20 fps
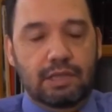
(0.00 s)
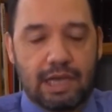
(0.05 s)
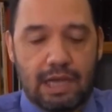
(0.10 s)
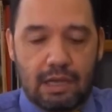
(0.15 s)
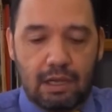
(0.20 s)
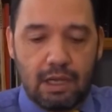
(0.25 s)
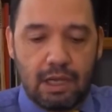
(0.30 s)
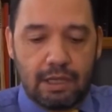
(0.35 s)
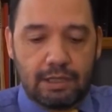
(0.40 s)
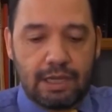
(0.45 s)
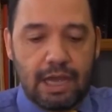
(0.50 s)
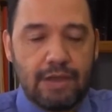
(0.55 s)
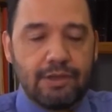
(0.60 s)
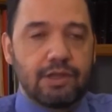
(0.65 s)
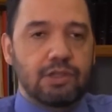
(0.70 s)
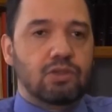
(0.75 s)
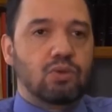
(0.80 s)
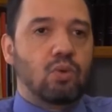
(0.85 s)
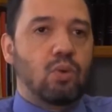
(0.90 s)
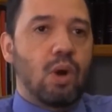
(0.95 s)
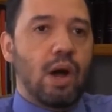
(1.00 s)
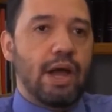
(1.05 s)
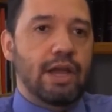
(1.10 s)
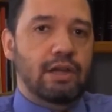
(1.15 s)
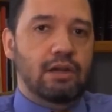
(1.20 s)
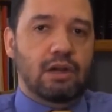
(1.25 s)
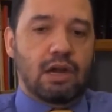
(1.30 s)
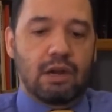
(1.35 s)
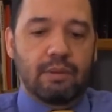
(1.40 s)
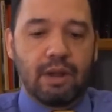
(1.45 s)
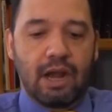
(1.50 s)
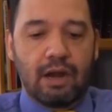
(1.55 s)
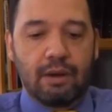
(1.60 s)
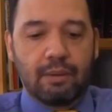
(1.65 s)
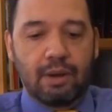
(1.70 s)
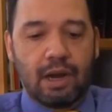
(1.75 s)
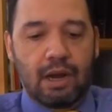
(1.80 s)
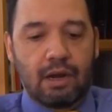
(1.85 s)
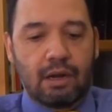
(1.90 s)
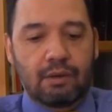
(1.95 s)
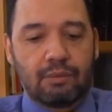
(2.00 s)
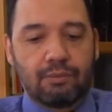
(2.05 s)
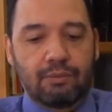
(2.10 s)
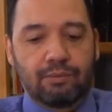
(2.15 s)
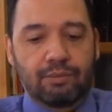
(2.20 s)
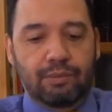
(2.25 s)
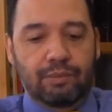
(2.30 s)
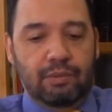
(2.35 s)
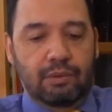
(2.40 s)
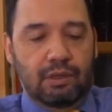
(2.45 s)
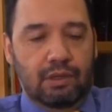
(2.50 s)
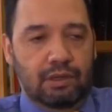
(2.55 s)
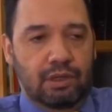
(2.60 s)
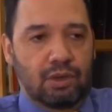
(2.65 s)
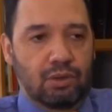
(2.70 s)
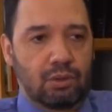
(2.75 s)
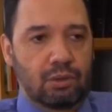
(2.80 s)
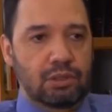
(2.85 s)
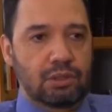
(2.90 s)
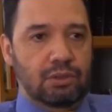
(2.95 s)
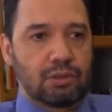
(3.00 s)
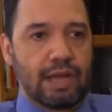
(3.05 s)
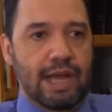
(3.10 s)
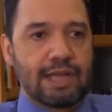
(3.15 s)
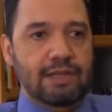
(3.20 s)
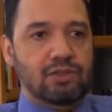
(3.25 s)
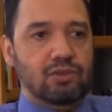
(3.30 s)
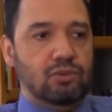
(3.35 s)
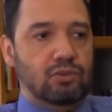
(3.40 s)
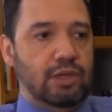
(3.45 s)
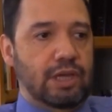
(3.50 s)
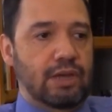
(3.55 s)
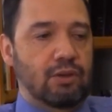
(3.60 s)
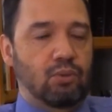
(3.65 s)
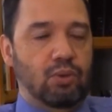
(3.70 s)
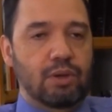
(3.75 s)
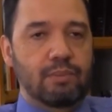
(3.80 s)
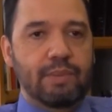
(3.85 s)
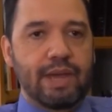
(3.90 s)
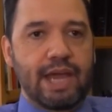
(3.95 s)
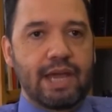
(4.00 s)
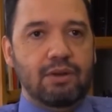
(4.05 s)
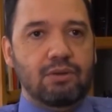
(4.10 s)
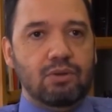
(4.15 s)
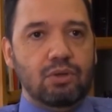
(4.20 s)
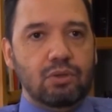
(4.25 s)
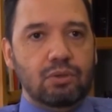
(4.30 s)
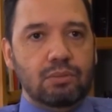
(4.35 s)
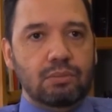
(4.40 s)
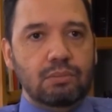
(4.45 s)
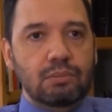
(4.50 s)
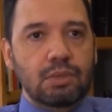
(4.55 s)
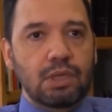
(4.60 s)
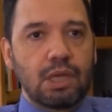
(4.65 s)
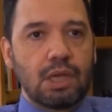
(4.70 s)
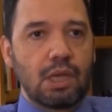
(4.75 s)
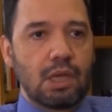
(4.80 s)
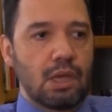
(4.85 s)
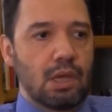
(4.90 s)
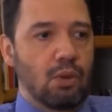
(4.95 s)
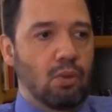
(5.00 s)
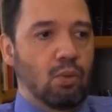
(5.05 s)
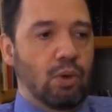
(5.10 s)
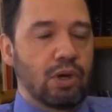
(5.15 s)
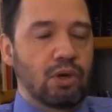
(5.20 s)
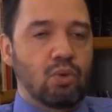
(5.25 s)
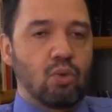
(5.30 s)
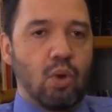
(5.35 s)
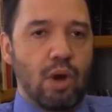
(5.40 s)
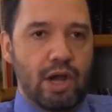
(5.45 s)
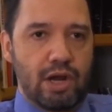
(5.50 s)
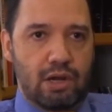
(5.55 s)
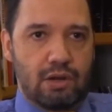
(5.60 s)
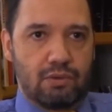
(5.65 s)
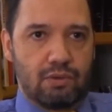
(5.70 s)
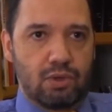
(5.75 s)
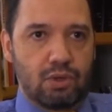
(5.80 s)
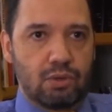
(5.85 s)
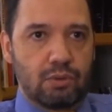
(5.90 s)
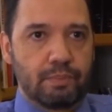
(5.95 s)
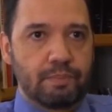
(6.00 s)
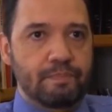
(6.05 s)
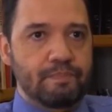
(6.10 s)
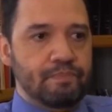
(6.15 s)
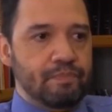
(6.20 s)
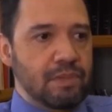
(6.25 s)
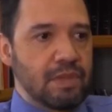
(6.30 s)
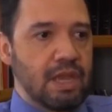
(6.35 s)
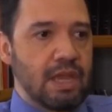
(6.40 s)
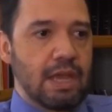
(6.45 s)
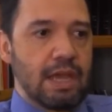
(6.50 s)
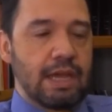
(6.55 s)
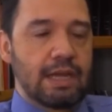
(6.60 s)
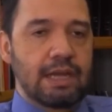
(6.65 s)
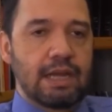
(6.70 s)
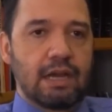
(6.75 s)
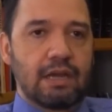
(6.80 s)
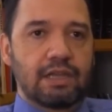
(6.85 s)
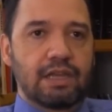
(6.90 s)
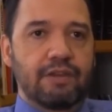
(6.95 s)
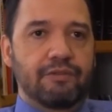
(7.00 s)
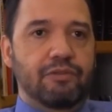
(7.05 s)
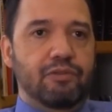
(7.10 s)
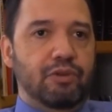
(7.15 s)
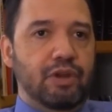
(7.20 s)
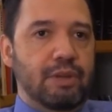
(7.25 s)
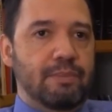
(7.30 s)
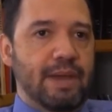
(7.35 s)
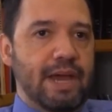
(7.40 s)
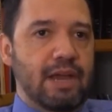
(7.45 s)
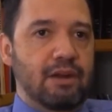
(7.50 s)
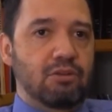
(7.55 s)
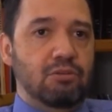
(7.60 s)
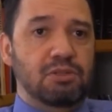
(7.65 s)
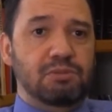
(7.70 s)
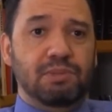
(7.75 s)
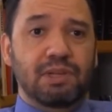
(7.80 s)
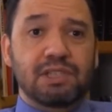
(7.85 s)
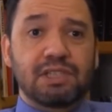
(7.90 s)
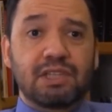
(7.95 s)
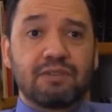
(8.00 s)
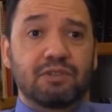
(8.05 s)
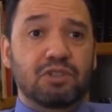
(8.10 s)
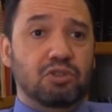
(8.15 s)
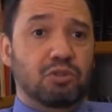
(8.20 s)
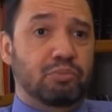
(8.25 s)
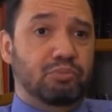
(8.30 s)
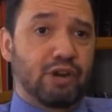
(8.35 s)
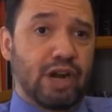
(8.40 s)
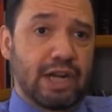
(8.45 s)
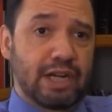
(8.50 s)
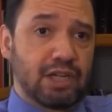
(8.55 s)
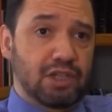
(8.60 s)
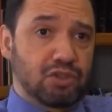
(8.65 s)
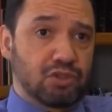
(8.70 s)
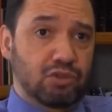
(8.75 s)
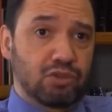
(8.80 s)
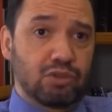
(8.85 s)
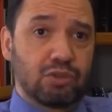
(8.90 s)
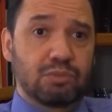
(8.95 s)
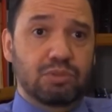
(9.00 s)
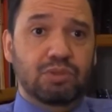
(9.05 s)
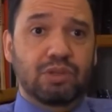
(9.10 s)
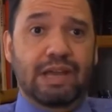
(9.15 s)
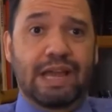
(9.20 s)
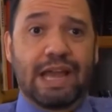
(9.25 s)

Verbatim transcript: Yeah. yeah now that it's quiet, our, our, our the old high school had one band room, one choir room, and now they have three band rooms plus individual practice rooms,